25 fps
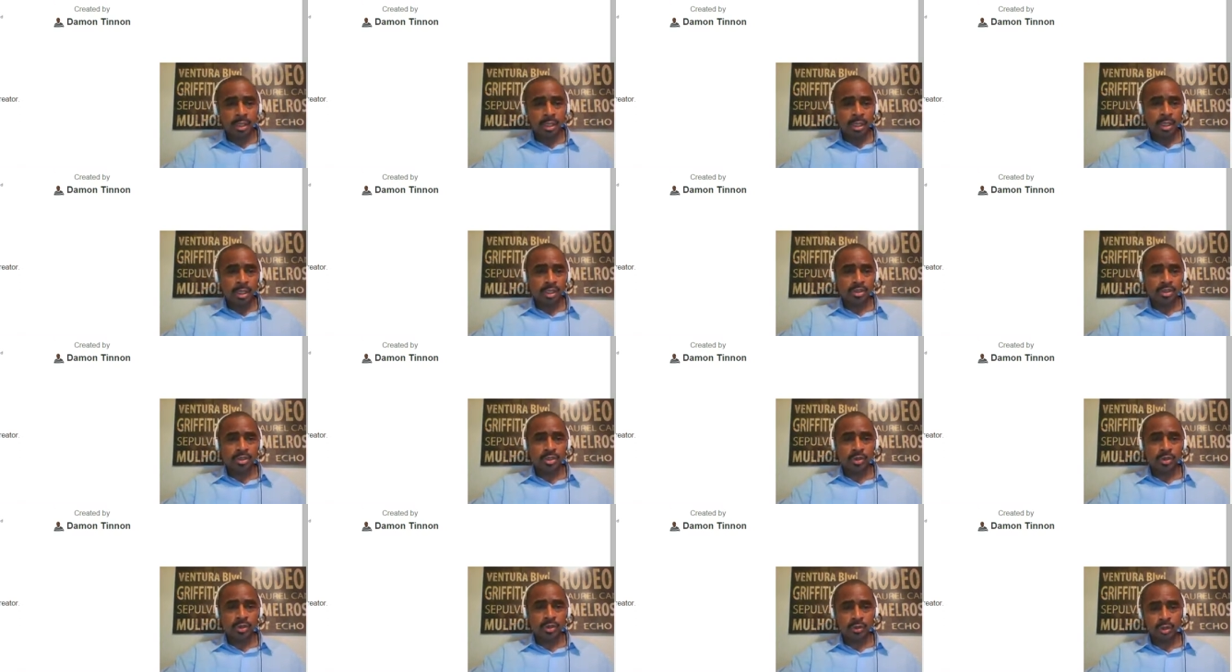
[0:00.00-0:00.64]
And
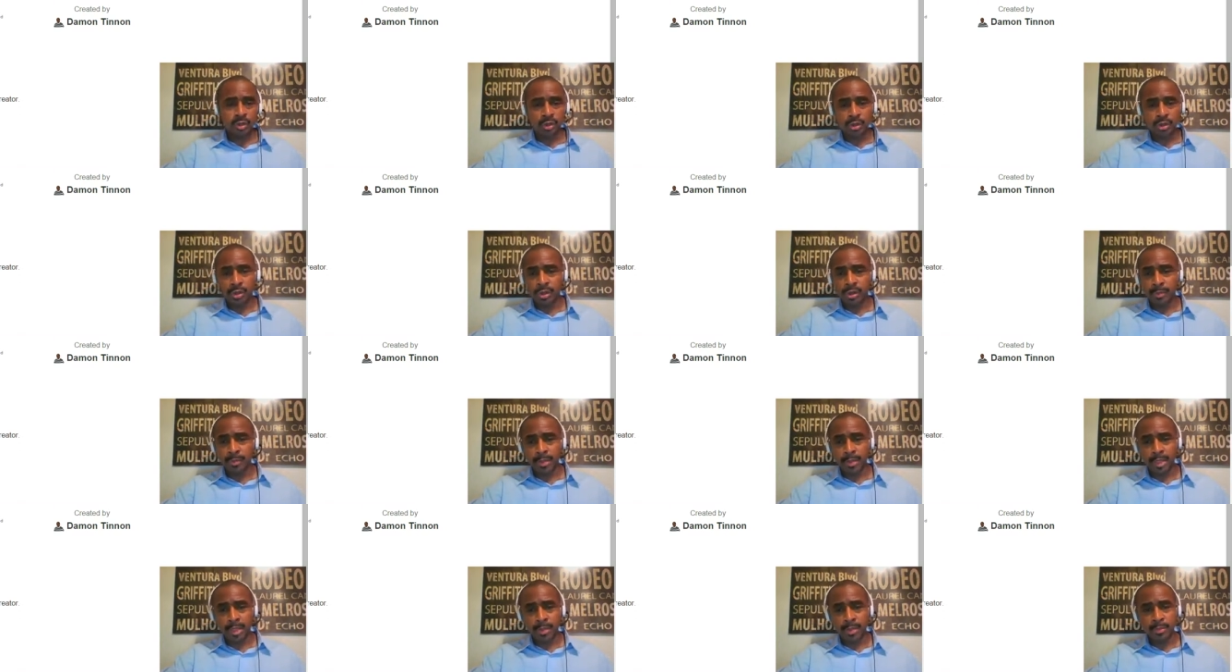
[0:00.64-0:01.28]
so they're going to
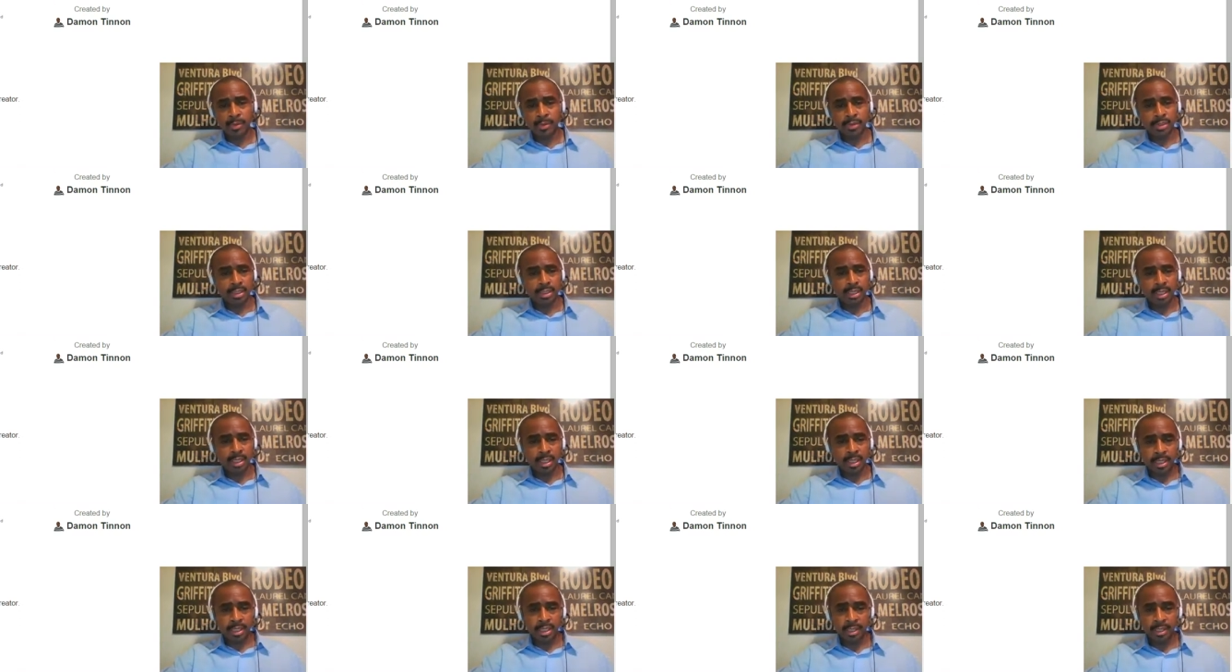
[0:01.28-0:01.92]
be able to
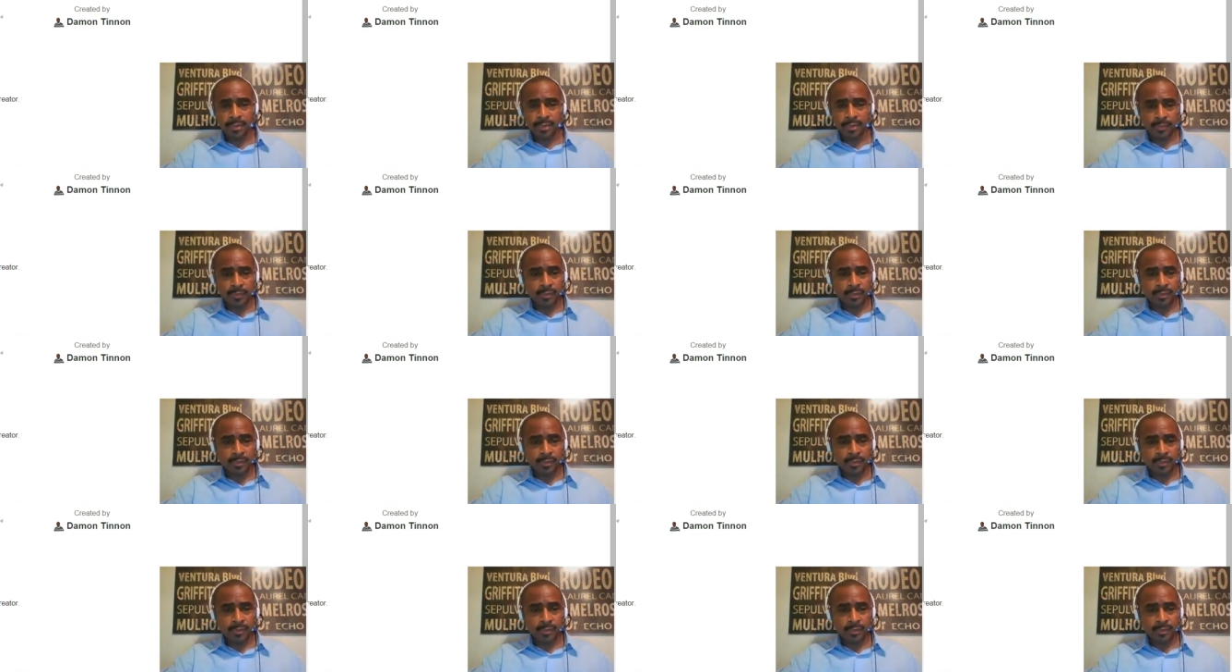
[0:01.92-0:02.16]
get